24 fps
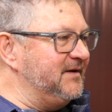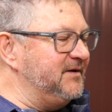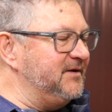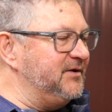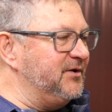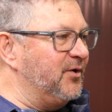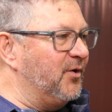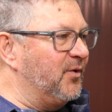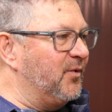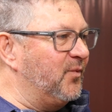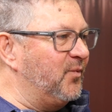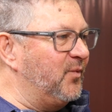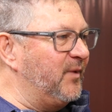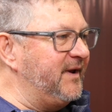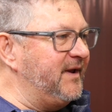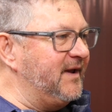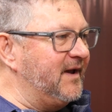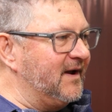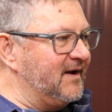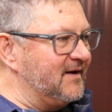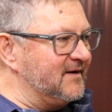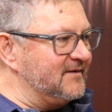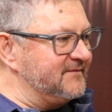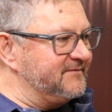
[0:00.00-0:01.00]
We
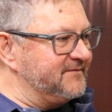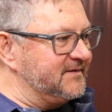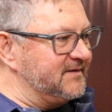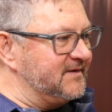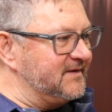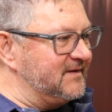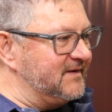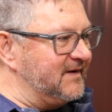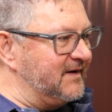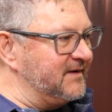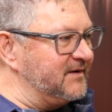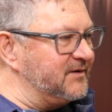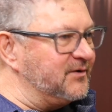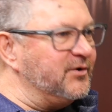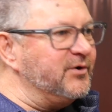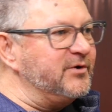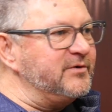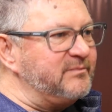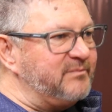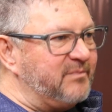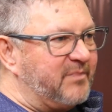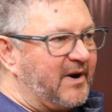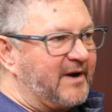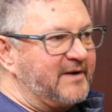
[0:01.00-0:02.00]
have a
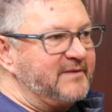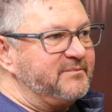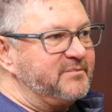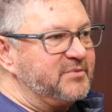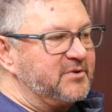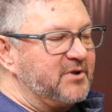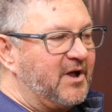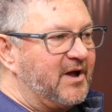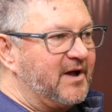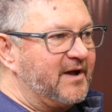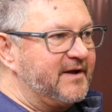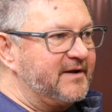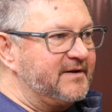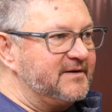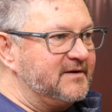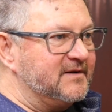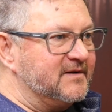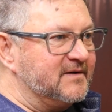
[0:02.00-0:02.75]
good pipeline